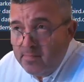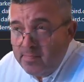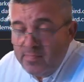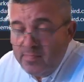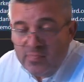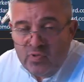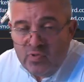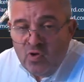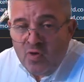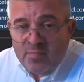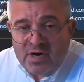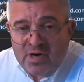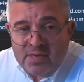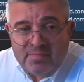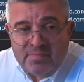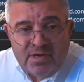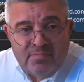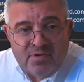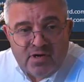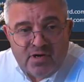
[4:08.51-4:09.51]
not many
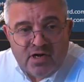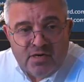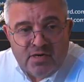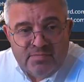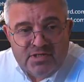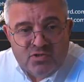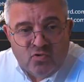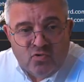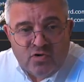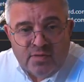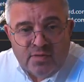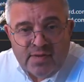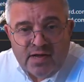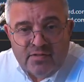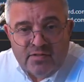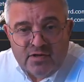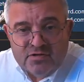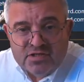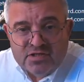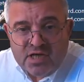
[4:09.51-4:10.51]
people are going to be talking about
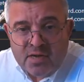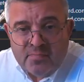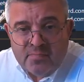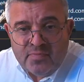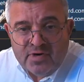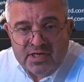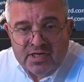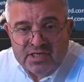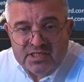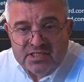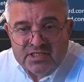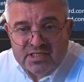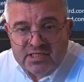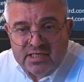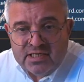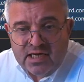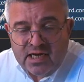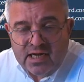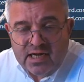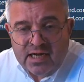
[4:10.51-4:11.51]
those companies
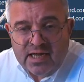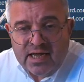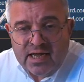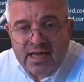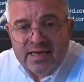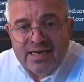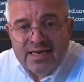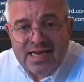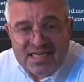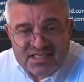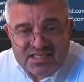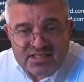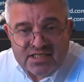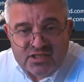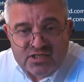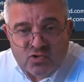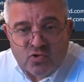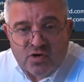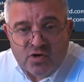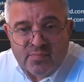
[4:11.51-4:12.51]
unless they're
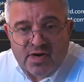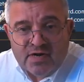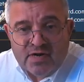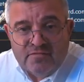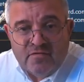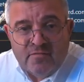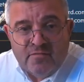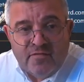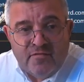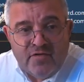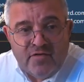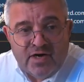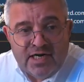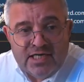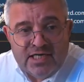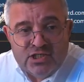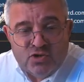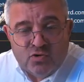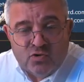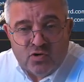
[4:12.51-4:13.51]
talking about it from a
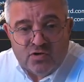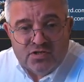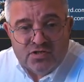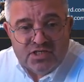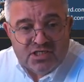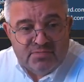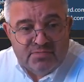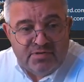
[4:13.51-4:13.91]
financial context.